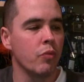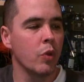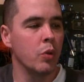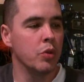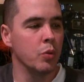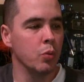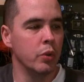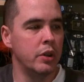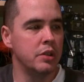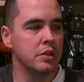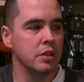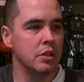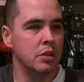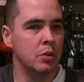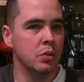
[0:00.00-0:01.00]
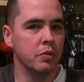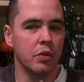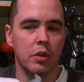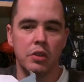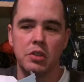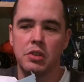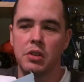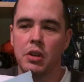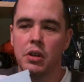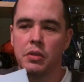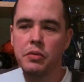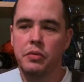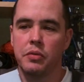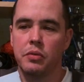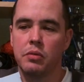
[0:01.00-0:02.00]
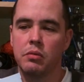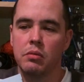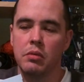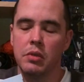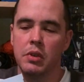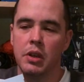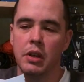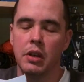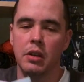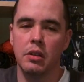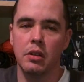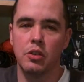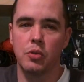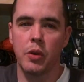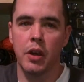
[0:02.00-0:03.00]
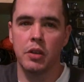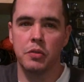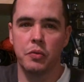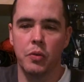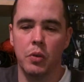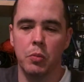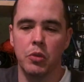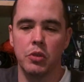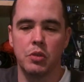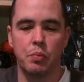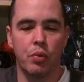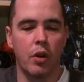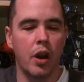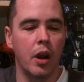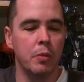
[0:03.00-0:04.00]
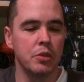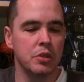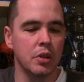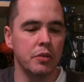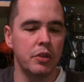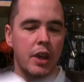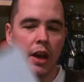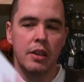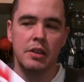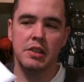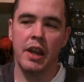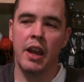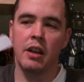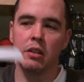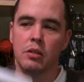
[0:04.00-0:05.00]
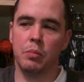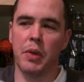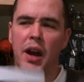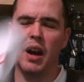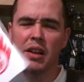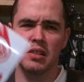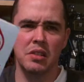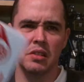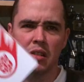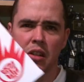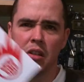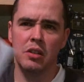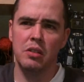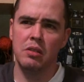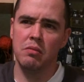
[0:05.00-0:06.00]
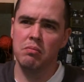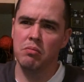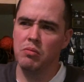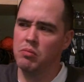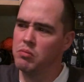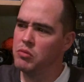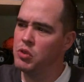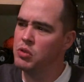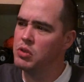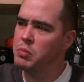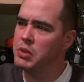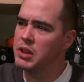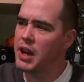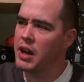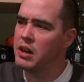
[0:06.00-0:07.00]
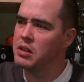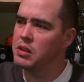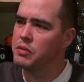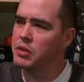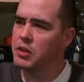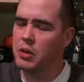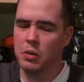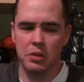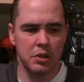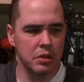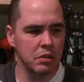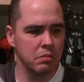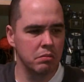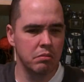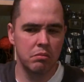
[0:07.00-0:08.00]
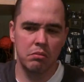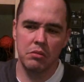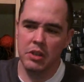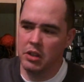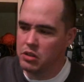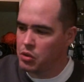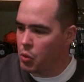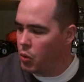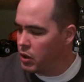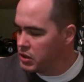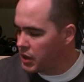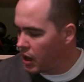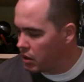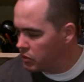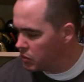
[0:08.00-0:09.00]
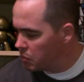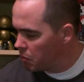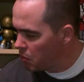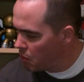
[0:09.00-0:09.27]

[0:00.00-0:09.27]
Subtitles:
With the recent Universe stuff and the Transformers Prime stuff, you had these angular boxes, and it used to be kind of difficult to get toys out of them.